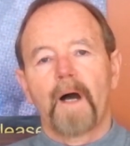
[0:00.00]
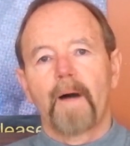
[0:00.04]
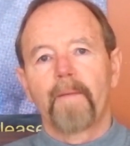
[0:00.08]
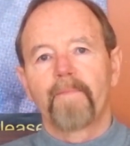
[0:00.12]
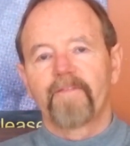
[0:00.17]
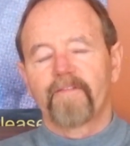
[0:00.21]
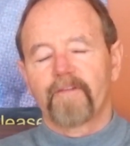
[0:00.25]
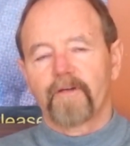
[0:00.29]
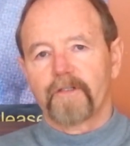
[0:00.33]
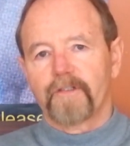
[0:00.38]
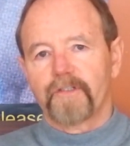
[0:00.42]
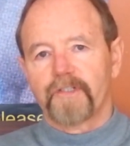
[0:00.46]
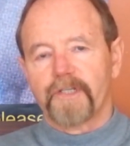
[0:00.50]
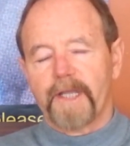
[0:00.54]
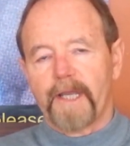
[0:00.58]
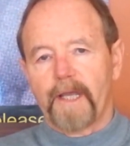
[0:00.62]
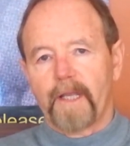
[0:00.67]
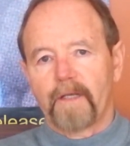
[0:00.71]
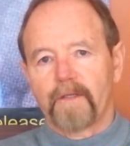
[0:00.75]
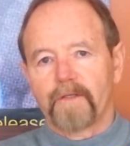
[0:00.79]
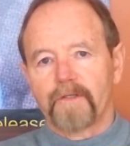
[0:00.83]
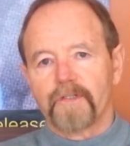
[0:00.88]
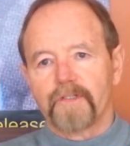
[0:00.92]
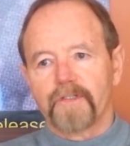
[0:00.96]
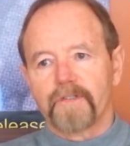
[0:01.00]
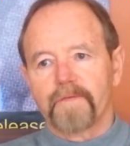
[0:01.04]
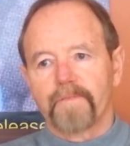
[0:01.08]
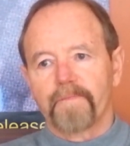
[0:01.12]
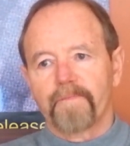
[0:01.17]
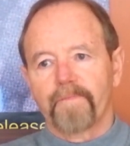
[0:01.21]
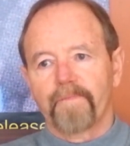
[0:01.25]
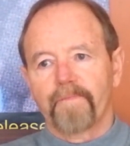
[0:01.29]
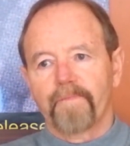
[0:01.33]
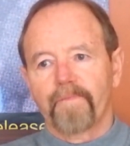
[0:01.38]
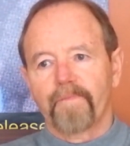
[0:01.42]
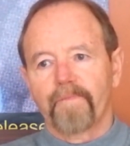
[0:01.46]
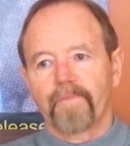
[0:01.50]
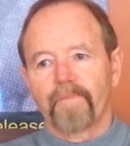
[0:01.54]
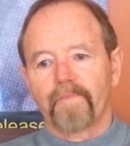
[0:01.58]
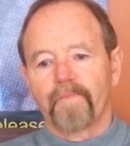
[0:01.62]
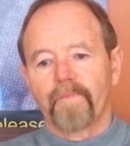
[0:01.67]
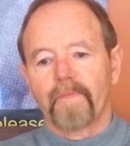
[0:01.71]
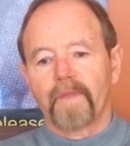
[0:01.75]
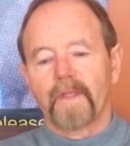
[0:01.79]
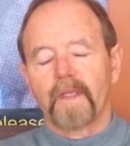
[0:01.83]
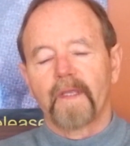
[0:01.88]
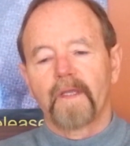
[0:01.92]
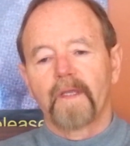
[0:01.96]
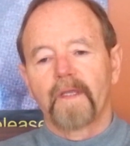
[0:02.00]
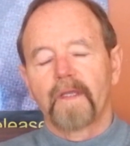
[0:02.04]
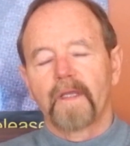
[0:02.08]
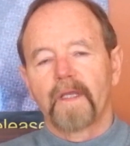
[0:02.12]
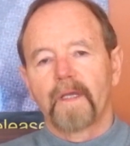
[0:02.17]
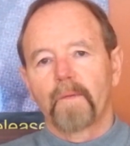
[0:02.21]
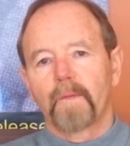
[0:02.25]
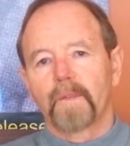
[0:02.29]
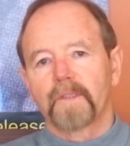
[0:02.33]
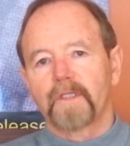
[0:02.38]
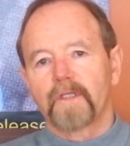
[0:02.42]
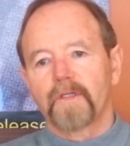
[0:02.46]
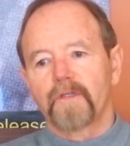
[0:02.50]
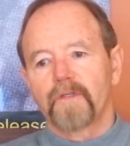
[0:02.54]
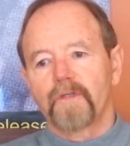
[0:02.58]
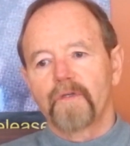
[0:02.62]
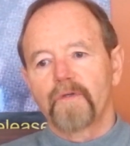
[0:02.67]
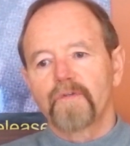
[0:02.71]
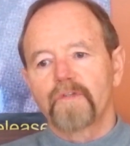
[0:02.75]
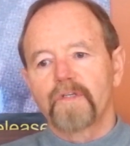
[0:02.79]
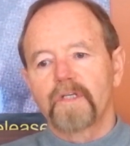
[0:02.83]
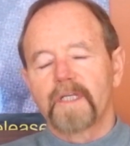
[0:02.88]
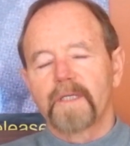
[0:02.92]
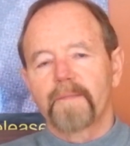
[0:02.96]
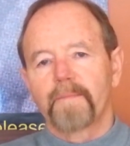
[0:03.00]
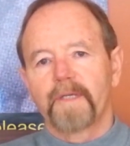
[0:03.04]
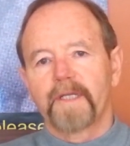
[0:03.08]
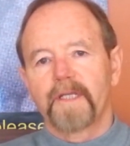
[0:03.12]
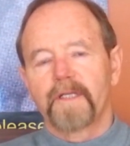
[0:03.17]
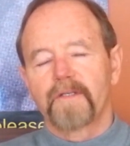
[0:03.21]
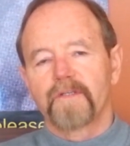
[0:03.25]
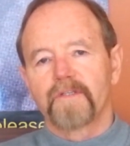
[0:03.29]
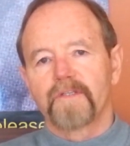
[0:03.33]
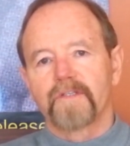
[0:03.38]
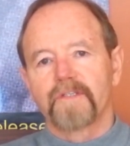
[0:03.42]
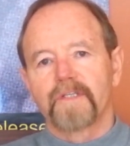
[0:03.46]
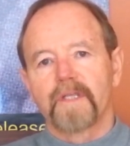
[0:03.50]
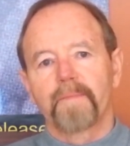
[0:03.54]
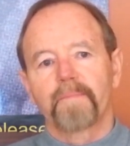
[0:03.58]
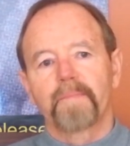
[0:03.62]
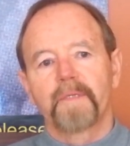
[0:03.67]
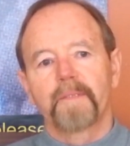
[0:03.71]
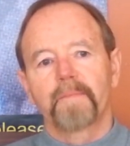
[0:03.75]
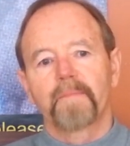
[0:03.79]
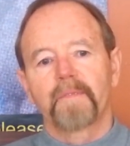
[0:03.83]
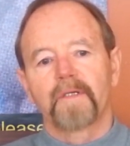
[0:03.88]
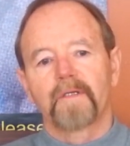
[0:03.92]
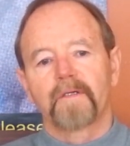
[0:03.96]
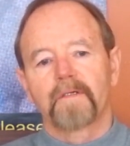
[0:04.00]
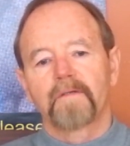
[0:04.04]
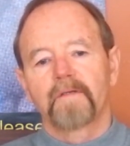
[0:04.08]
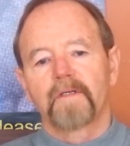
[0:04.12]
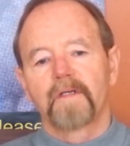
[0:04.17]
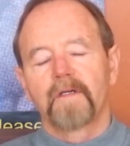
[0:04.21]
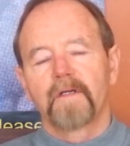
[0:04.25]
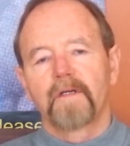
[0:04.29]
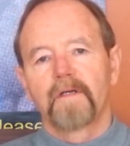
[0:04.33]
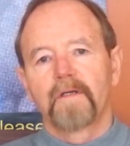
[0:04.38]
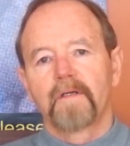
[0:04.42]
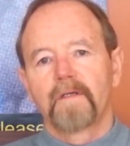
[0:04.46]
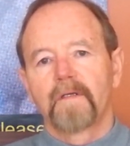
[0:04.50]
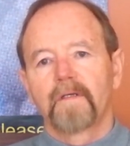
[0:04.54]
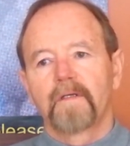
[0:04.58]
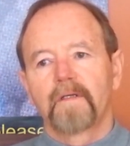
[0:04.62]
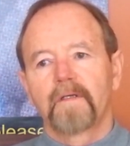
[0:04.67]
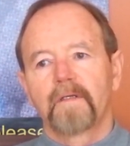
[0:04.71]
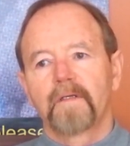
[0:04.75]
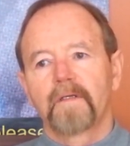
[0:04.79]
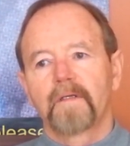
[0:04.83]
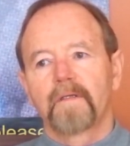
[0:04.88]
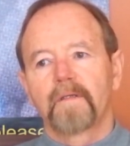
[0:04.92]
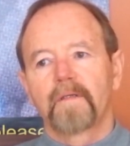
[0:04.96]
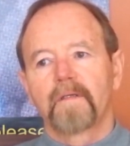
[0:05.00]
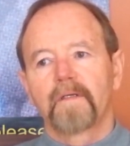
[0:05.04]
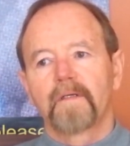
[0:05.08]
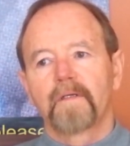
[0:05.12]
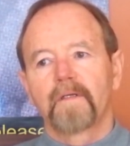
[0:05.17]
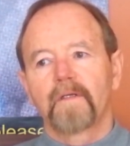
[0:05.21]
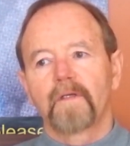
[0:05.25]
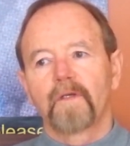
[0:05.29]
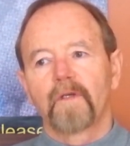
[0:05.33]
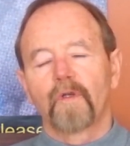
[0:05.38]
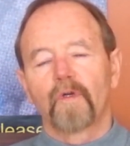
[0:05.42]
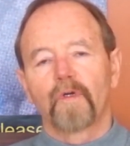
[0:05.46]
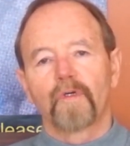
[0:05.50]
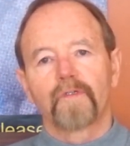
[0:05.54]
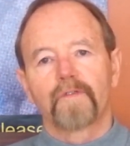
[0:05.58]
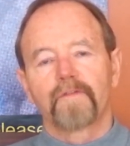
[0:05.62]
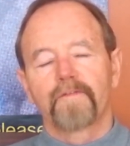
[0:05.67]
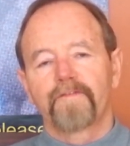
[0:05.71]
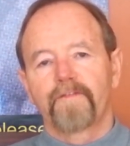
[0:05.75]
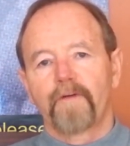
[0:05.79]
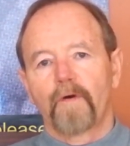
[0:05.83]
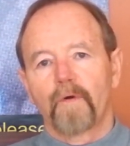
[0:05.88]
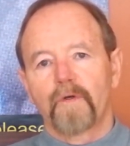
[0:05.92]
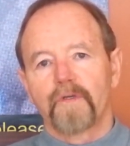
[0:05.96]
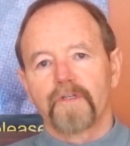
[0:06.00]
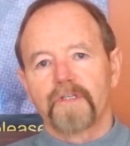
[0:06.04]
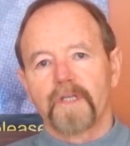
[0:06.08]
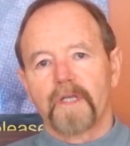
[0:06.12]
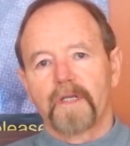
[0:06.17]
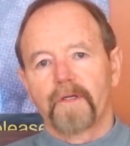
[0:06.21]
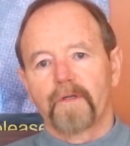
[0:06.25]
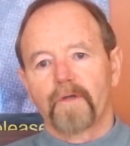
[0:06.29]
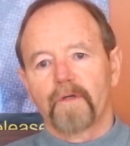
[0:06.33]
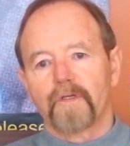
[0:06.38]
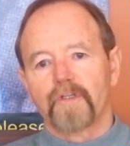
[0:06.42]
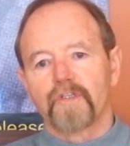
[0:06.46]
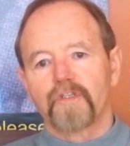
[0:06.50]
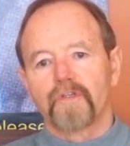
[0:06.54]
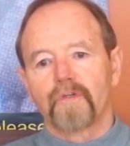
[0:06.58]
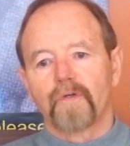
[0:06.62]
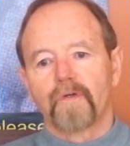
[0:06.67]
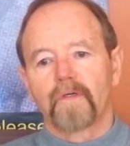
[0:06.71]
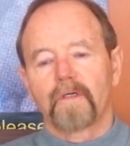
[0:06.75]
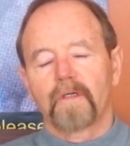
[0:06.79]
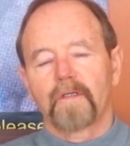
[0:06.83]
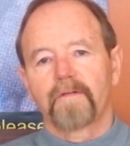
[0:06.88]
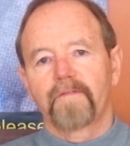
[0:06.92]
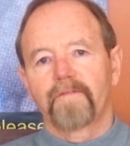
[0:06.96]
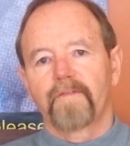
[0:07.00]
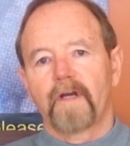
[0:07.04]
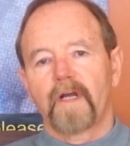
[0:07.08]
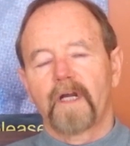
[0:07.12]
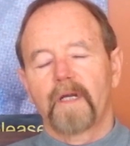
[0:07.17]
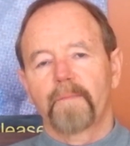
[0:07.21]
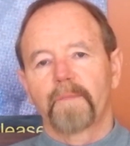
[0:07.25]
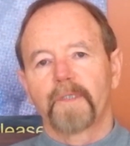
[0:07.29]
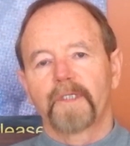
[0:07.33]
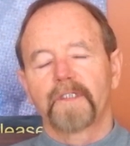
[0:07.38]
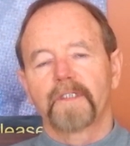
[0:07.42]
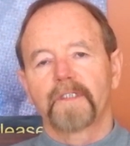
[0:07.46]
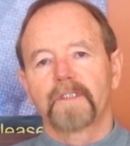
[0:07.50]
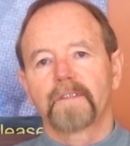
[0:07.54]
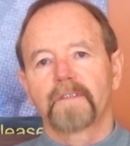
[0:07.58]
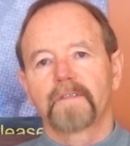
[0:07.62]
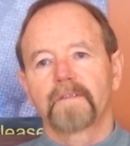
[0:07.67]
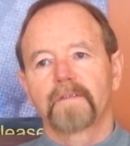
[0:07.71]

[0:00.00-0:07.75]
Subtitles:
up for the challenge. And what that usually means is that people learn to focus on their external environment.